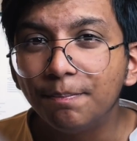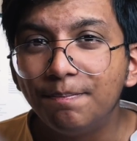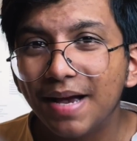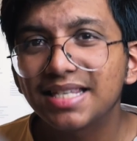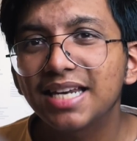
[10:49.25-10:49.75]

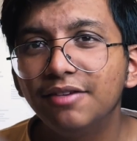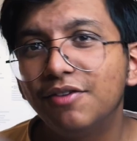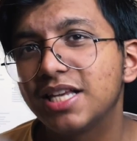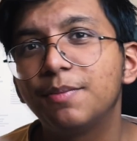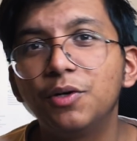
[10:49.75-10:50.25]
best
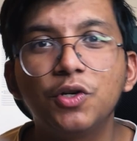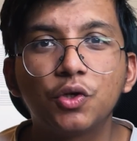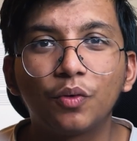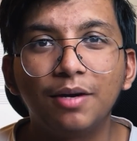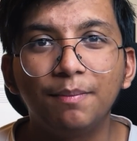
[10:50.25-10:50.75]
investment which
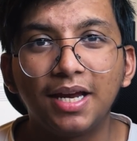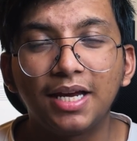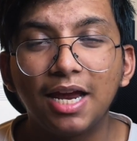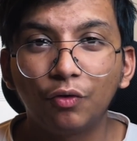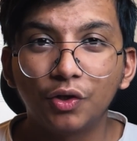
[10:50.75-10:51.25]
you can make
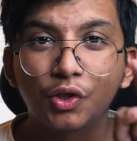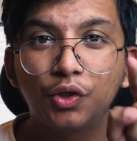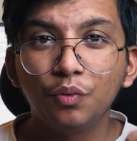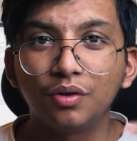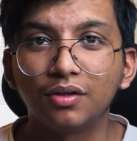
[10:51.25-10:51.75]
if you're a
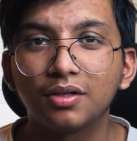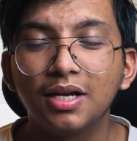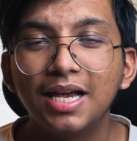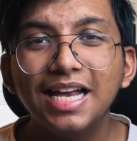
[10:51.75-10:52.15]
student